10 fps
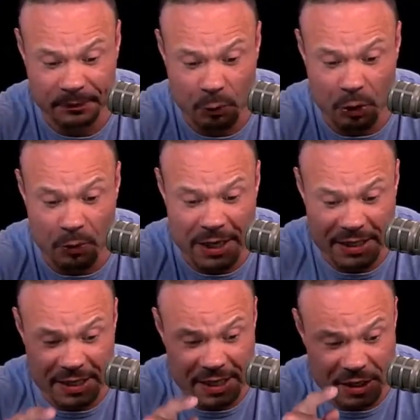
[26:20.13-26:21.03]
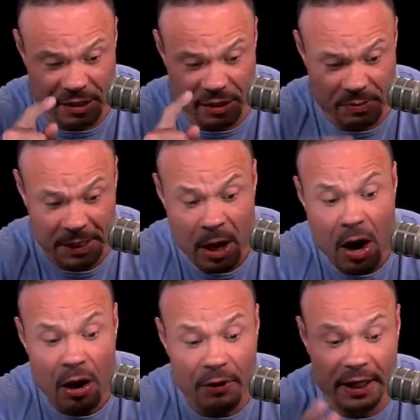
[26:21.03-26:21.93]
Worldwide sensation, excuse me.
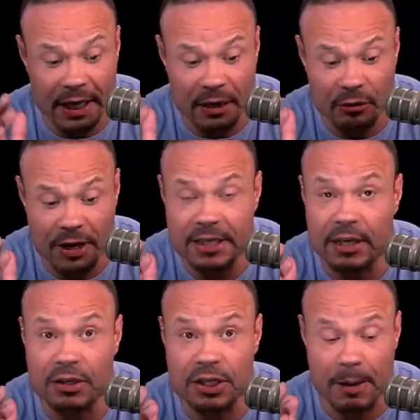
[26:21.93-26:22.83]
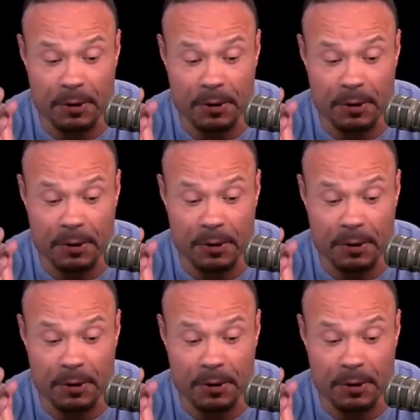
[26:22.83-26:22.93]
All right, getting crazy good shape,